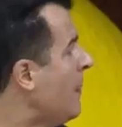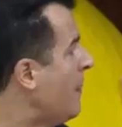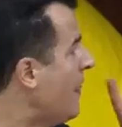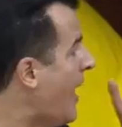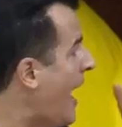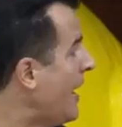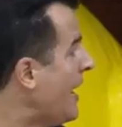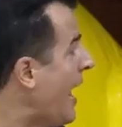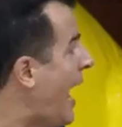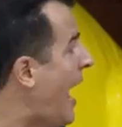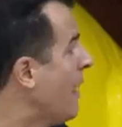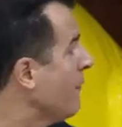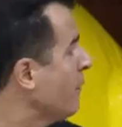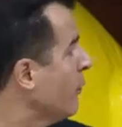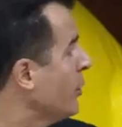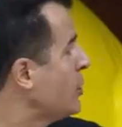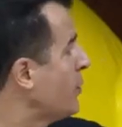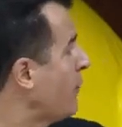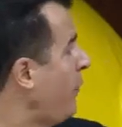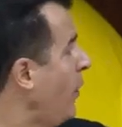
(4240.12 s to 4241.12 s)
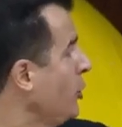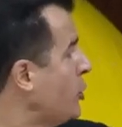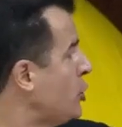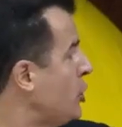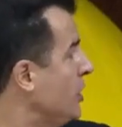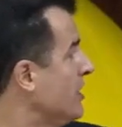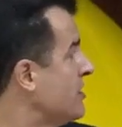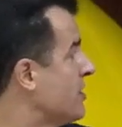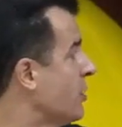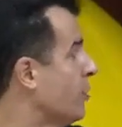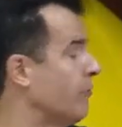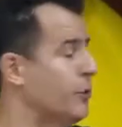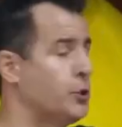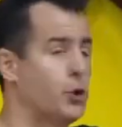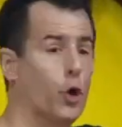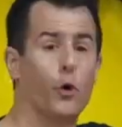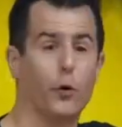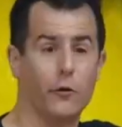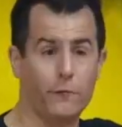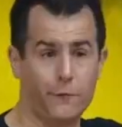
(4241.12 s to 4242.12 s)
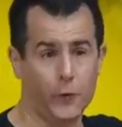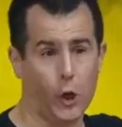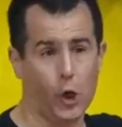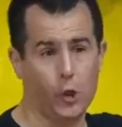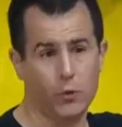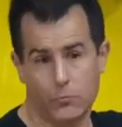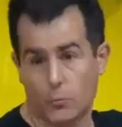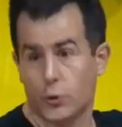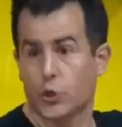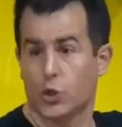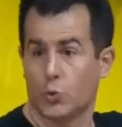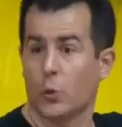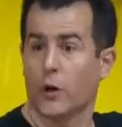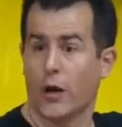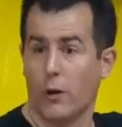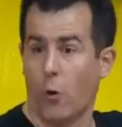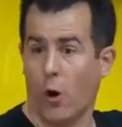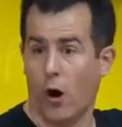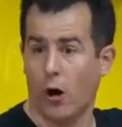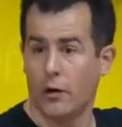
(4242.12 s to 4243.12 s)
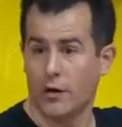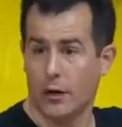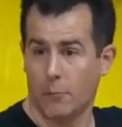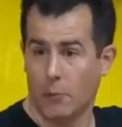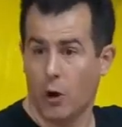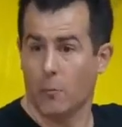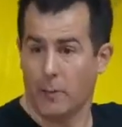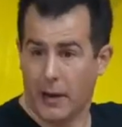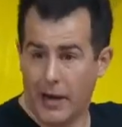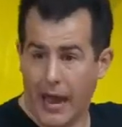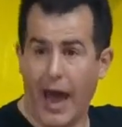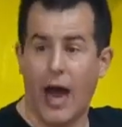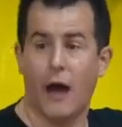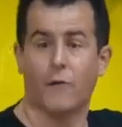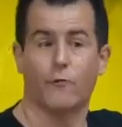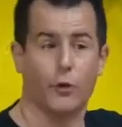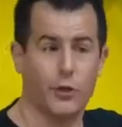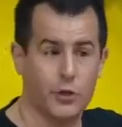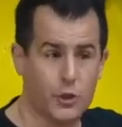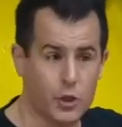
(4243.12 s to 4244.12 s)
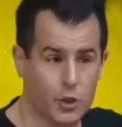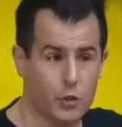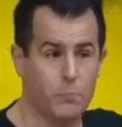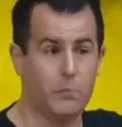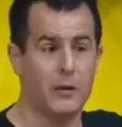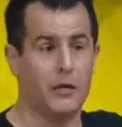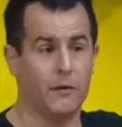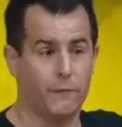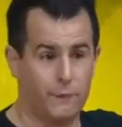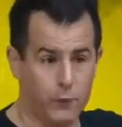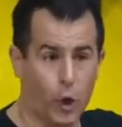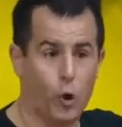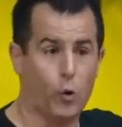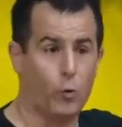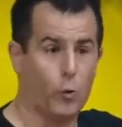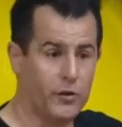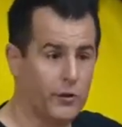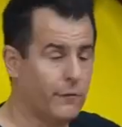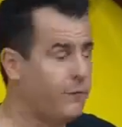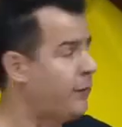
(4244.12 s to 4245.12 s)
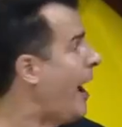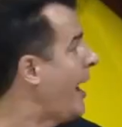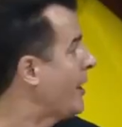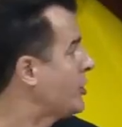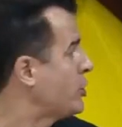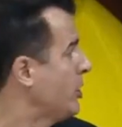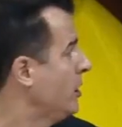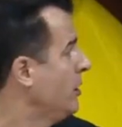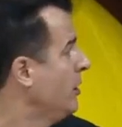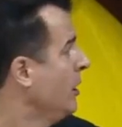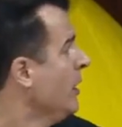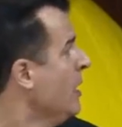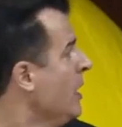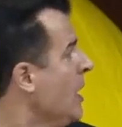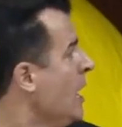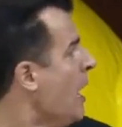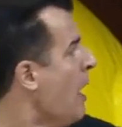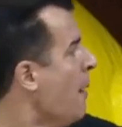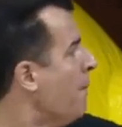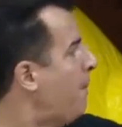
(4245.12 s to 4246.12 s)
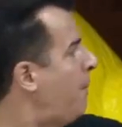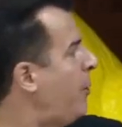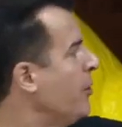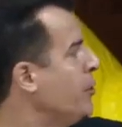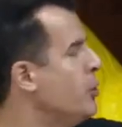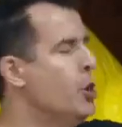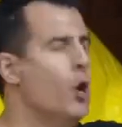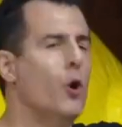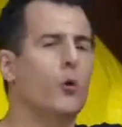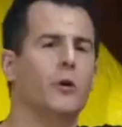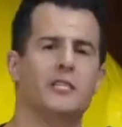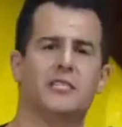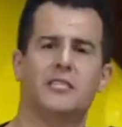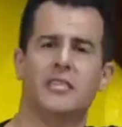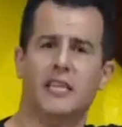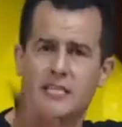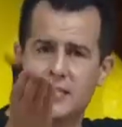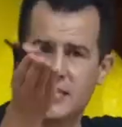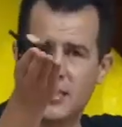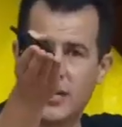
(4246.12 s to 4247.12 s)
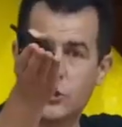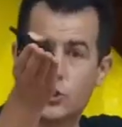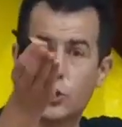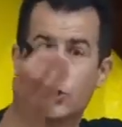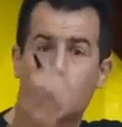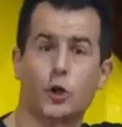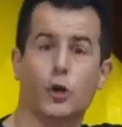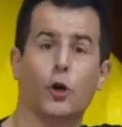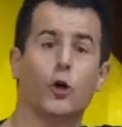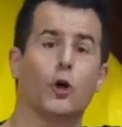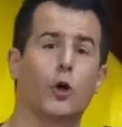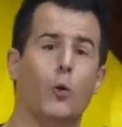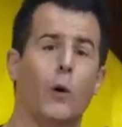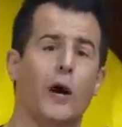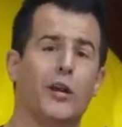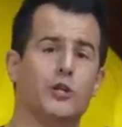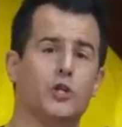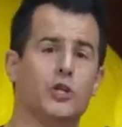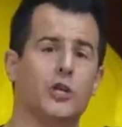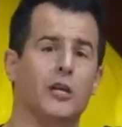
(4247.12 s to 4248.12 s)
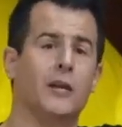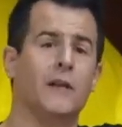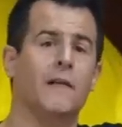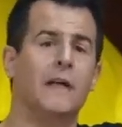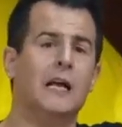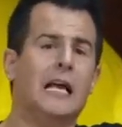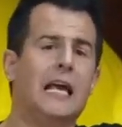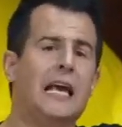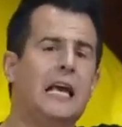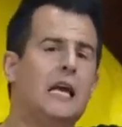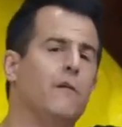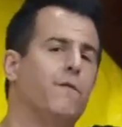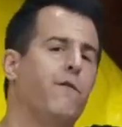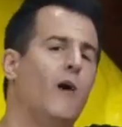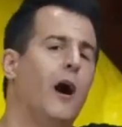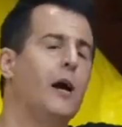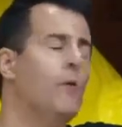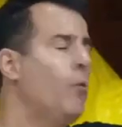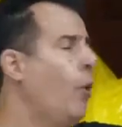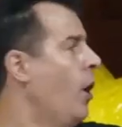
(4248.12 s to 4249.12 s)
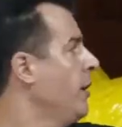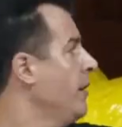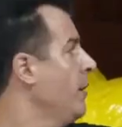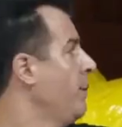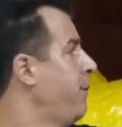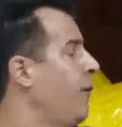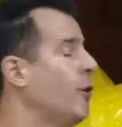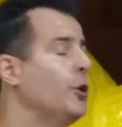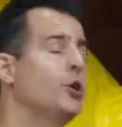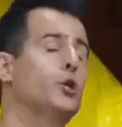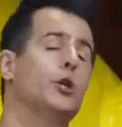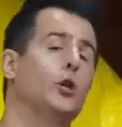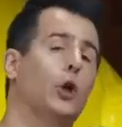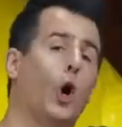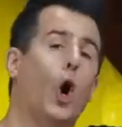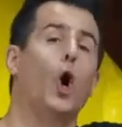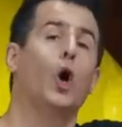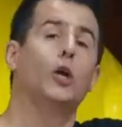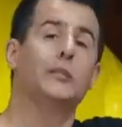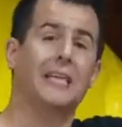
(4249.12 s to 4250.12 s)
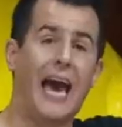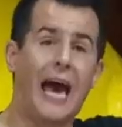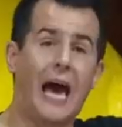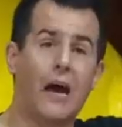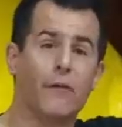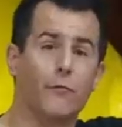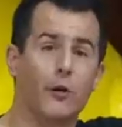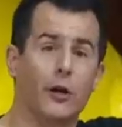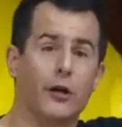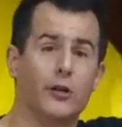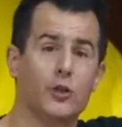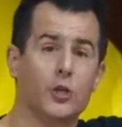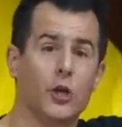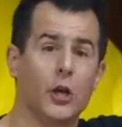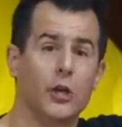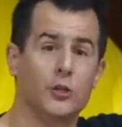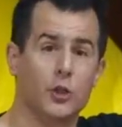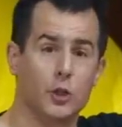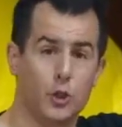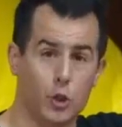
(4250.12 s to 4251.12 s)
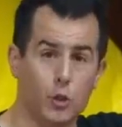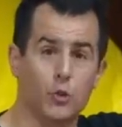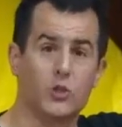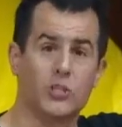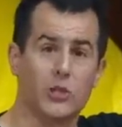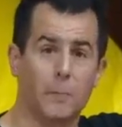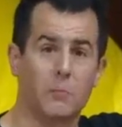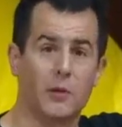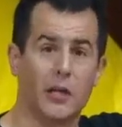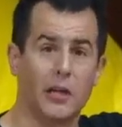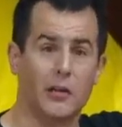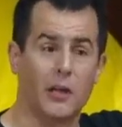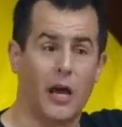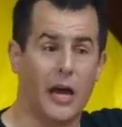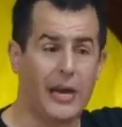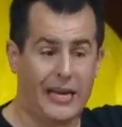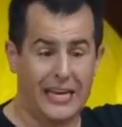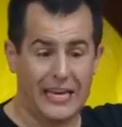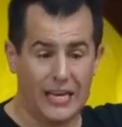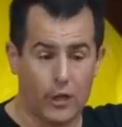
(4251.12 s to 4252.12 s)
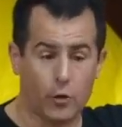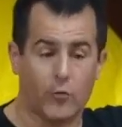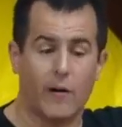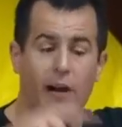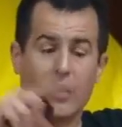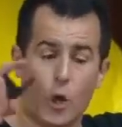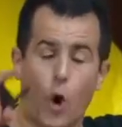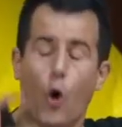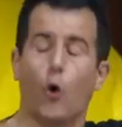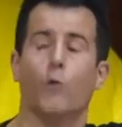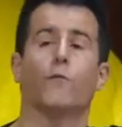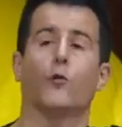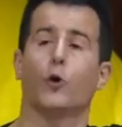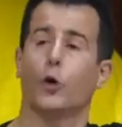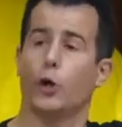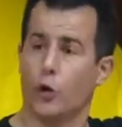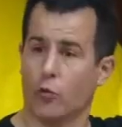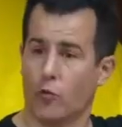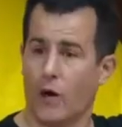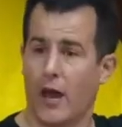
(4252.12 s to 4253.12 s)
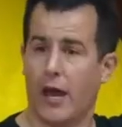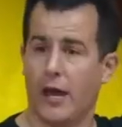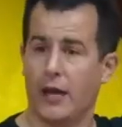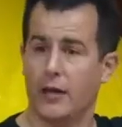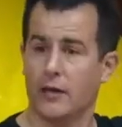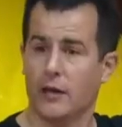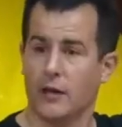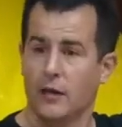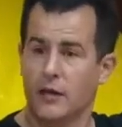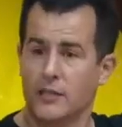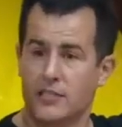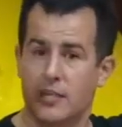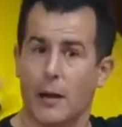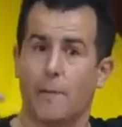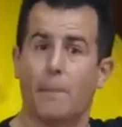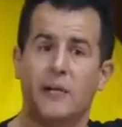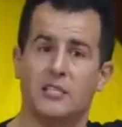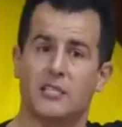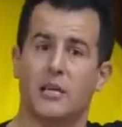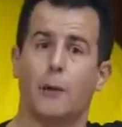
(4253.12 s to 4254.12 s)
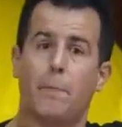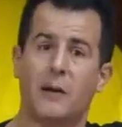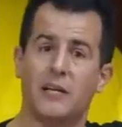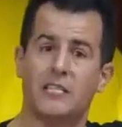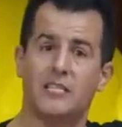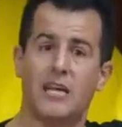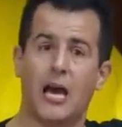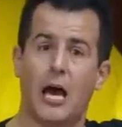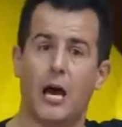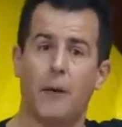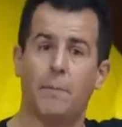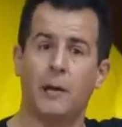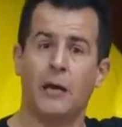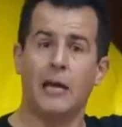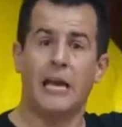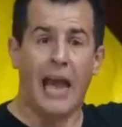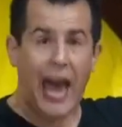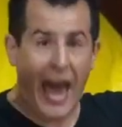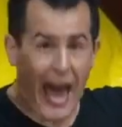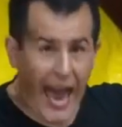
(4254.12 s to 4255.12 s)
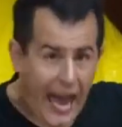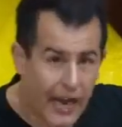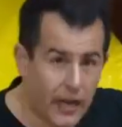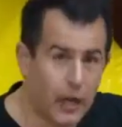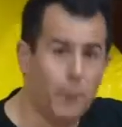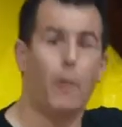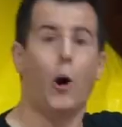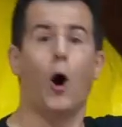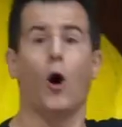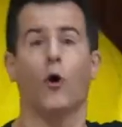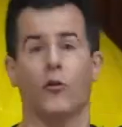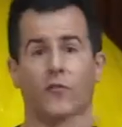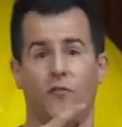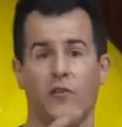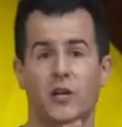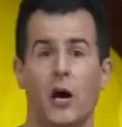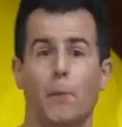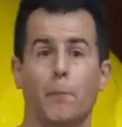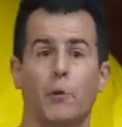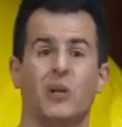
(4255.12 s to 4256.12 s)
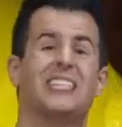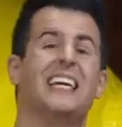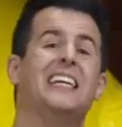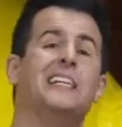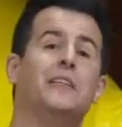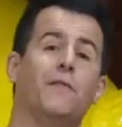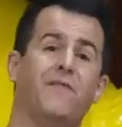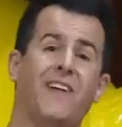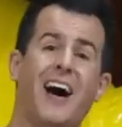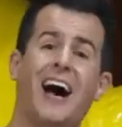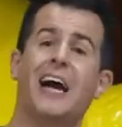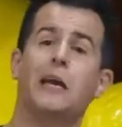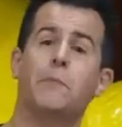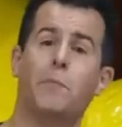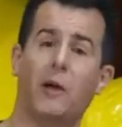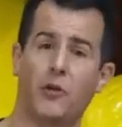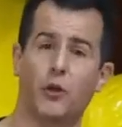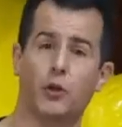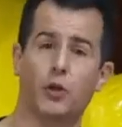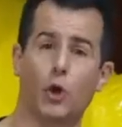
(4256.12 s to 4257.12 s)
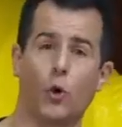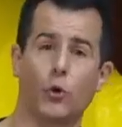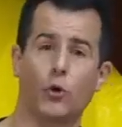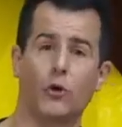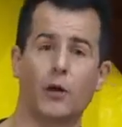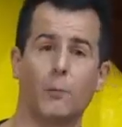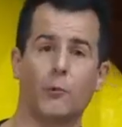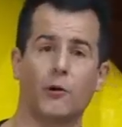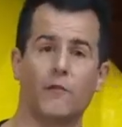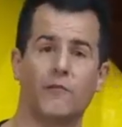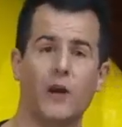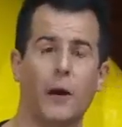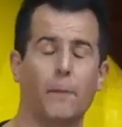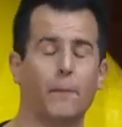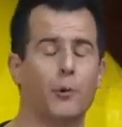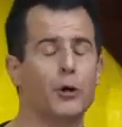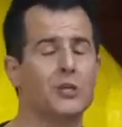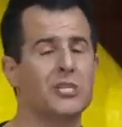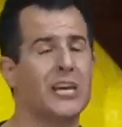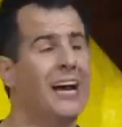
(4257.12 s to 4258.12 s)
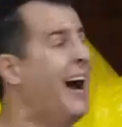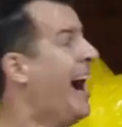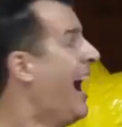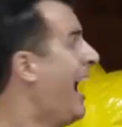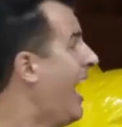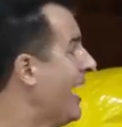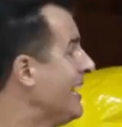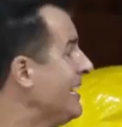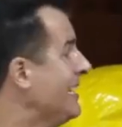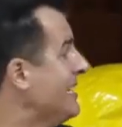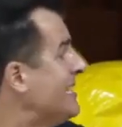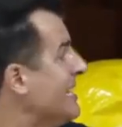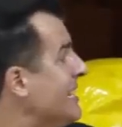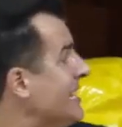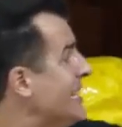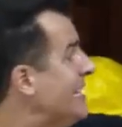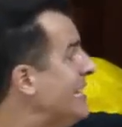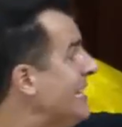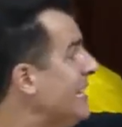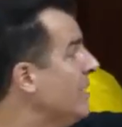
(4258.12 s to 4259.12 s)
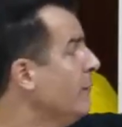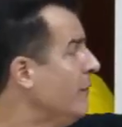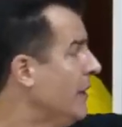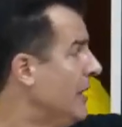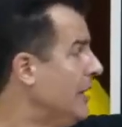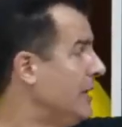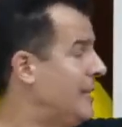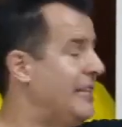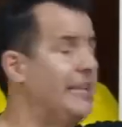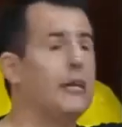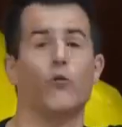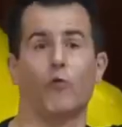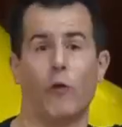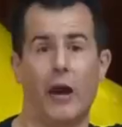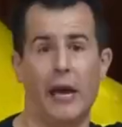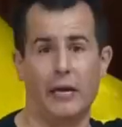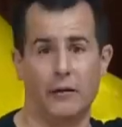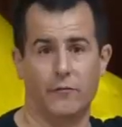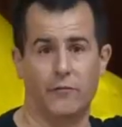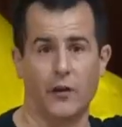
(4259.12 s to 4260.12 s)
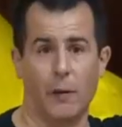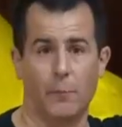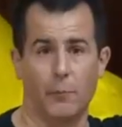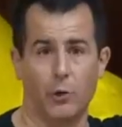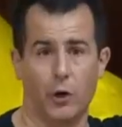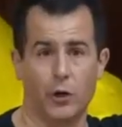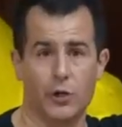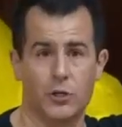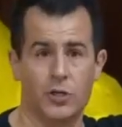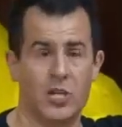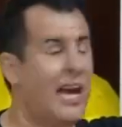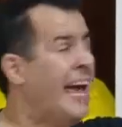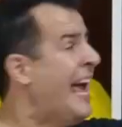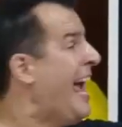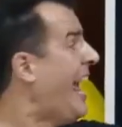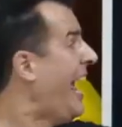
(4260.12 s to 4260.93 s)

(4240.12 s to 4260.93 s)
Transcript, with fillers: That average function is going to return a float, which is what I want. I want my average to be a float with the fraction. But notice this, in answer to your question, if I want a function called average to do something like iterate over an array, step by step by step, add up all of the numbers and divide by the total number of numbers, I need to give it the array of numbers.